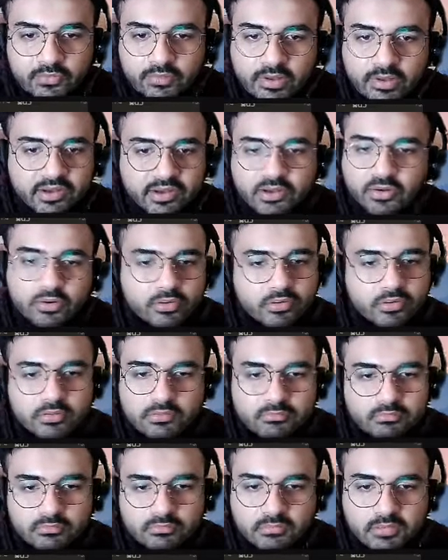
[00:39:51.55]
I did not
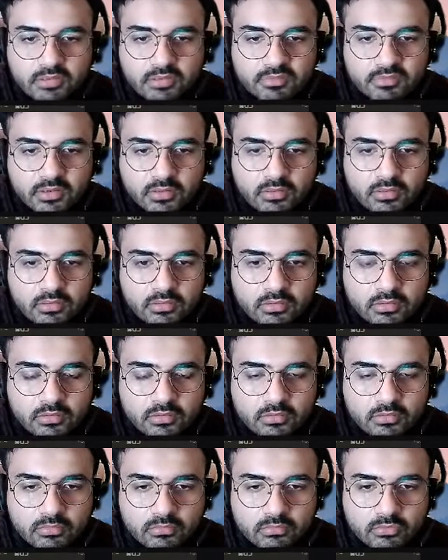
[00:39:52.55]
even
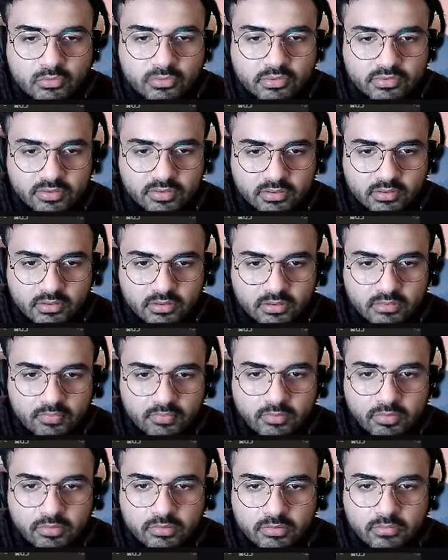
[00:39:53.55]
notice that this was
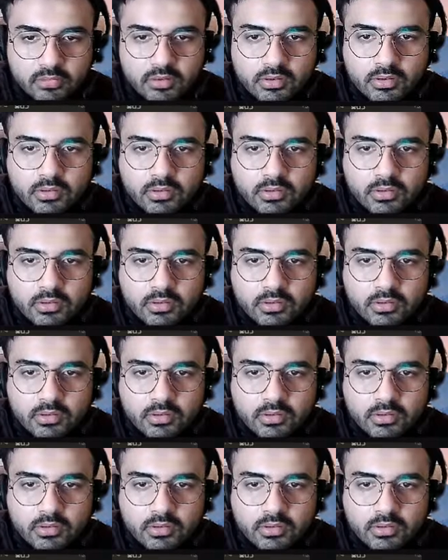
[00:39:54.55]
possible.